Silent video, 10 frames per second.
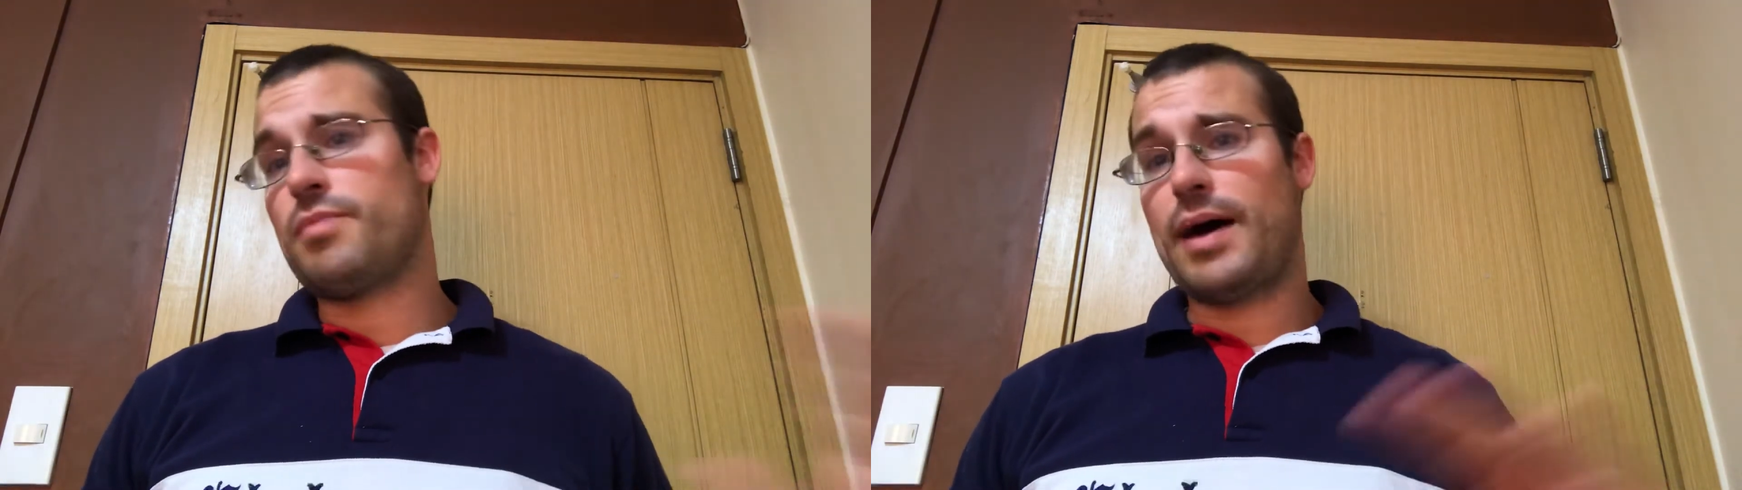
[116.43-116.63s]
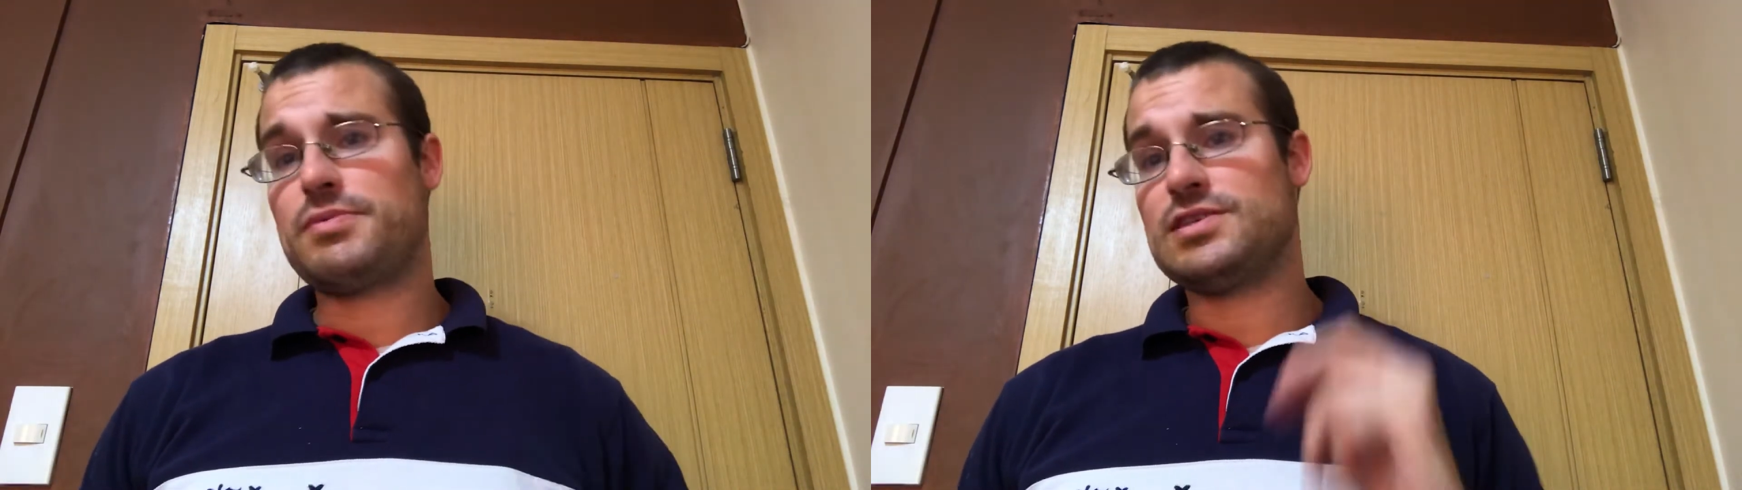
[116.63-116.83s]

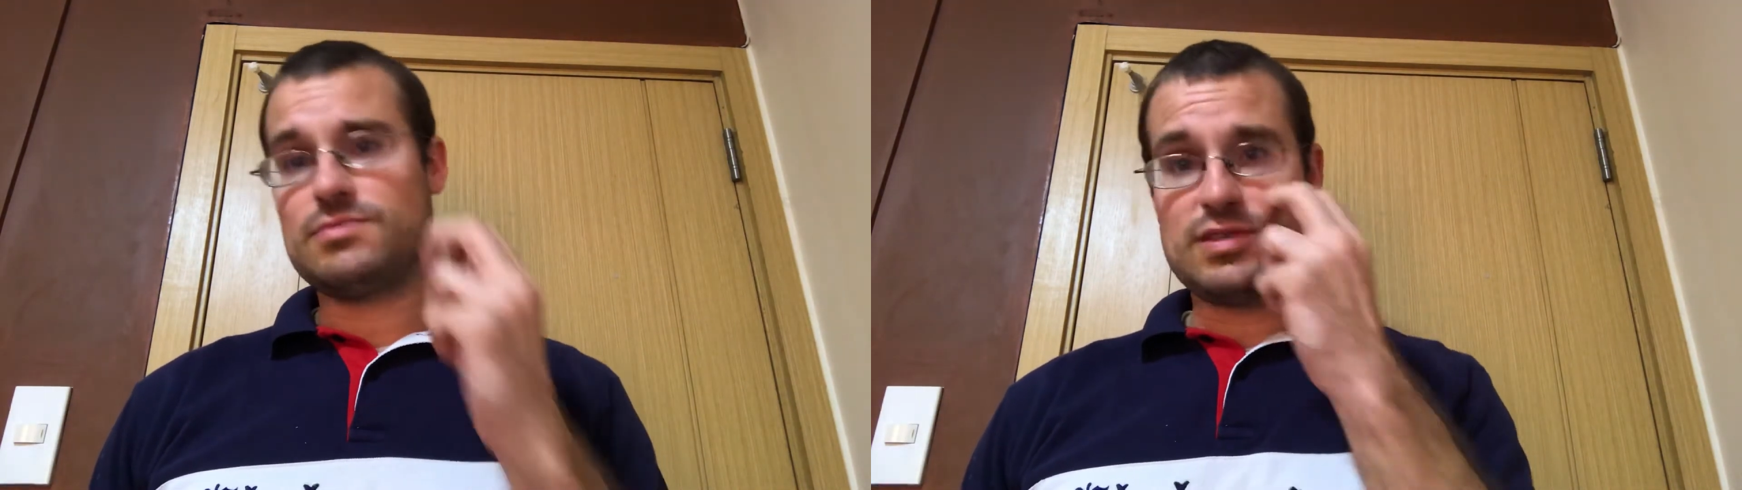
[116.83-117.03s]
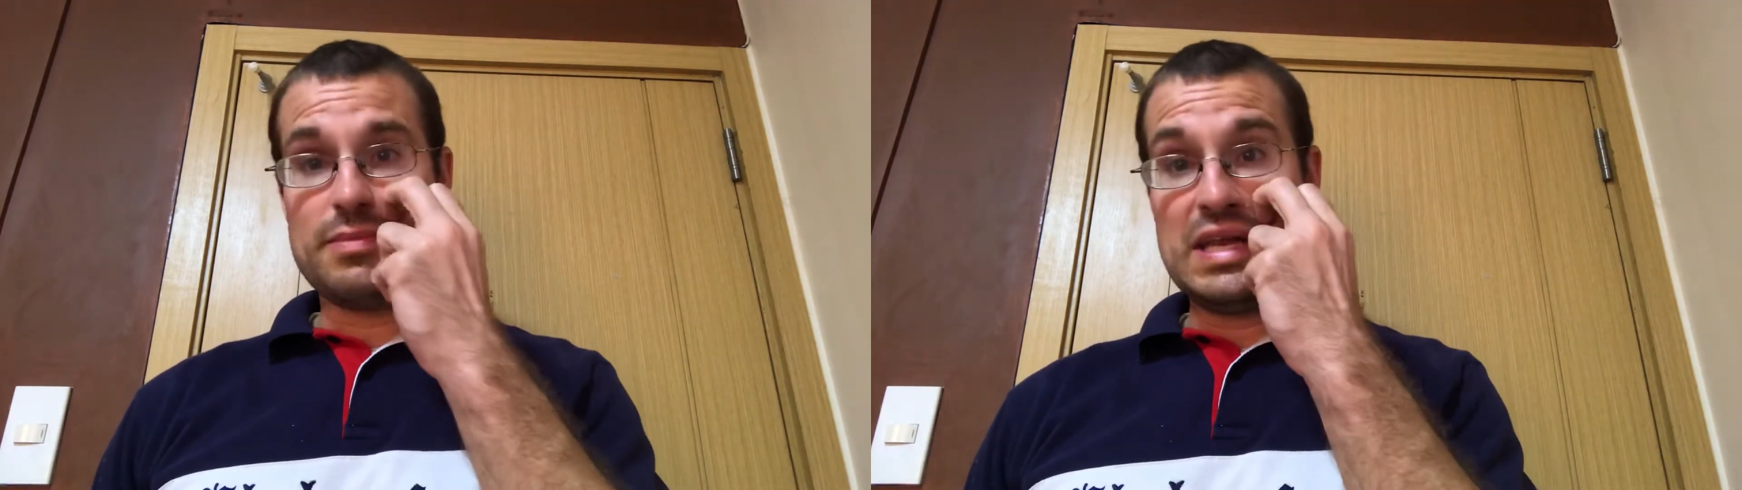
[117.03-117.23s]

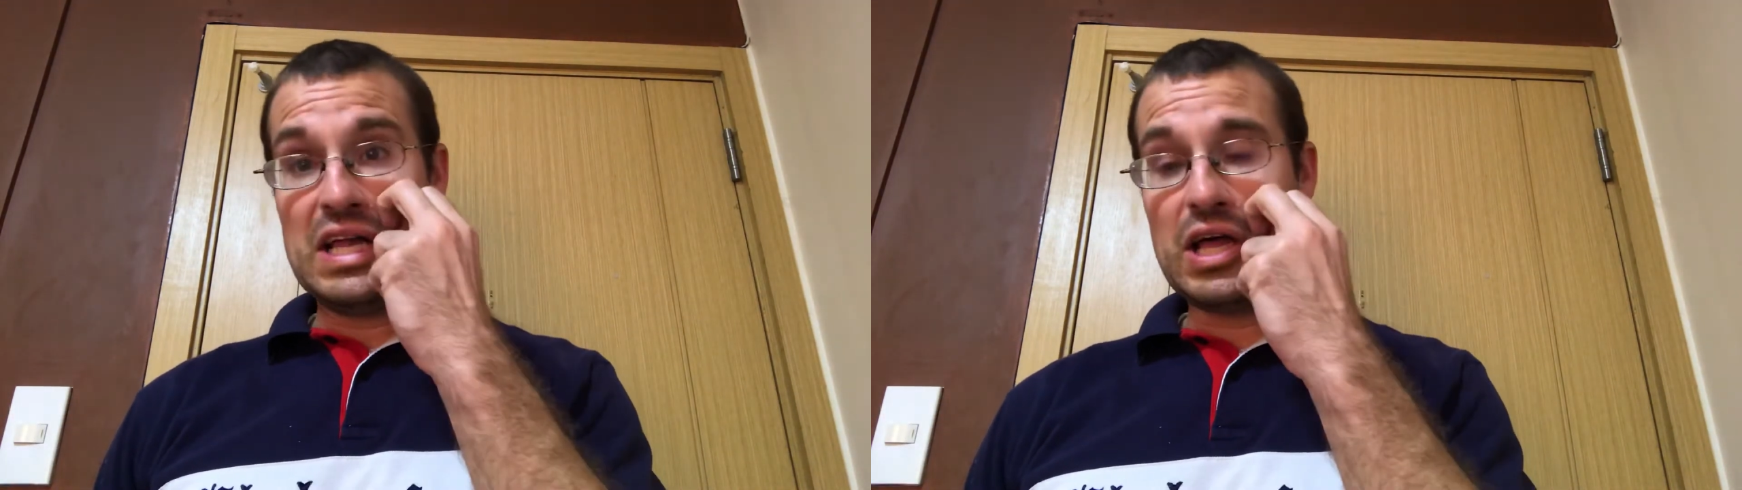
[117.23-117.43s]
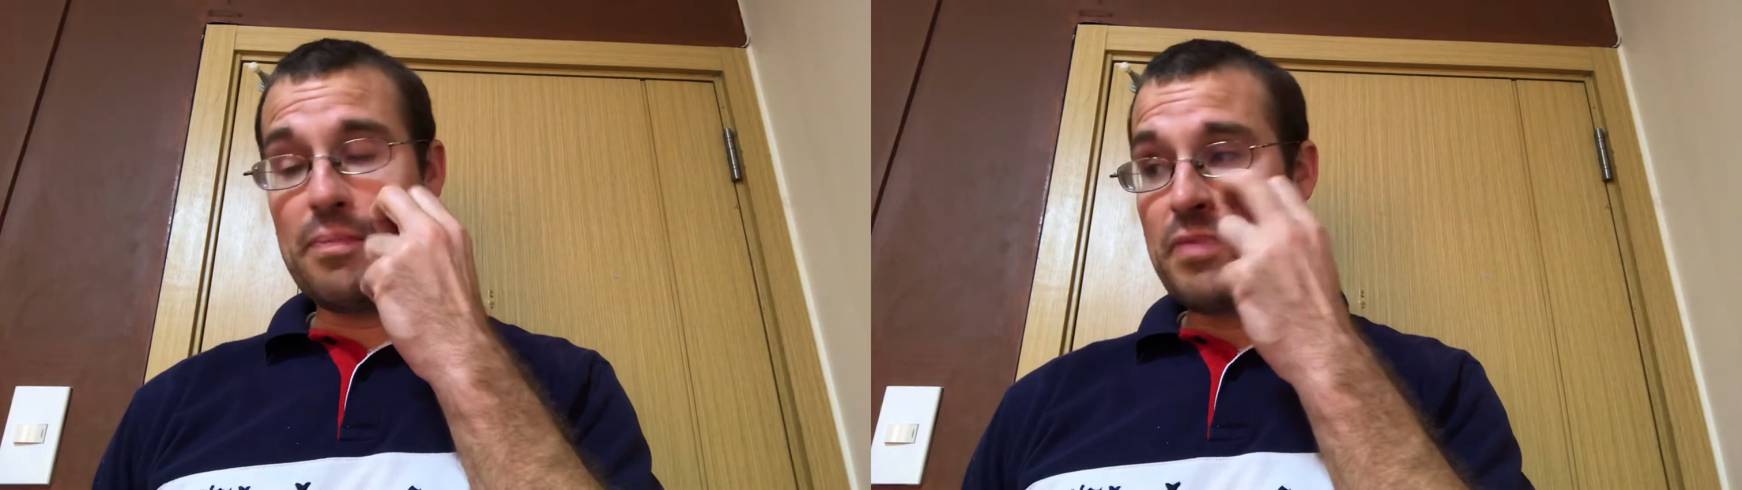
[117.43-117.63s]
baptisms in
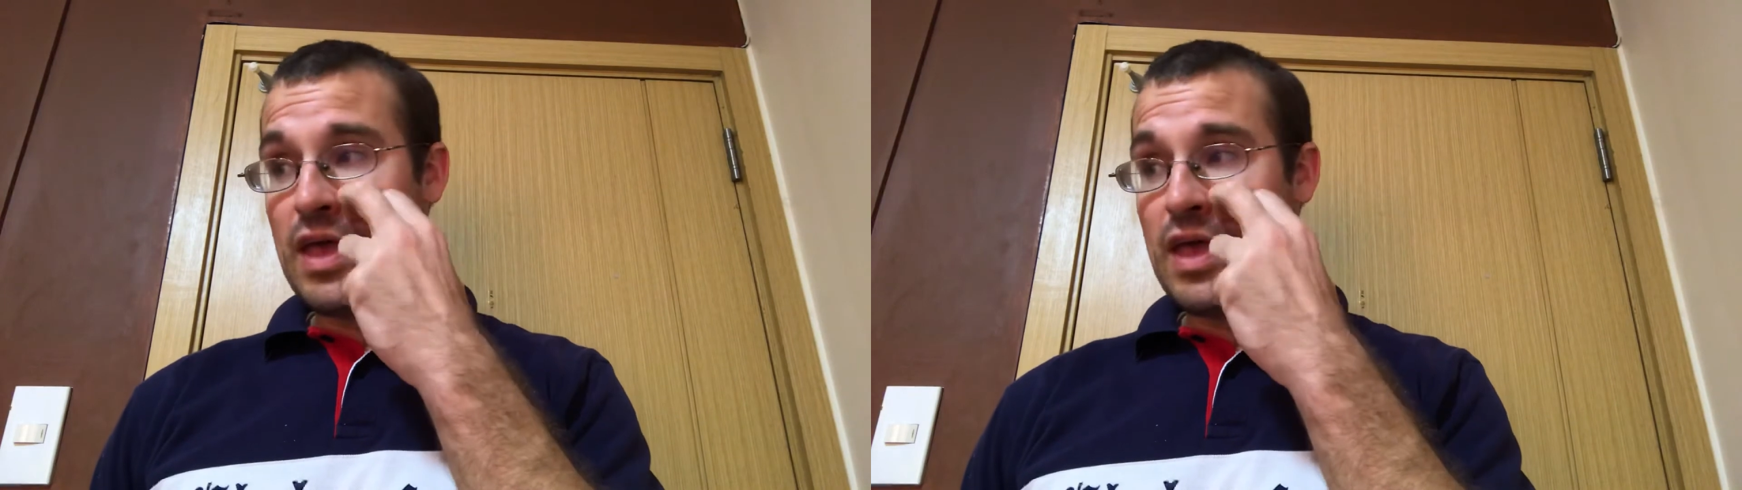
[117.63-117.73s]
Manila,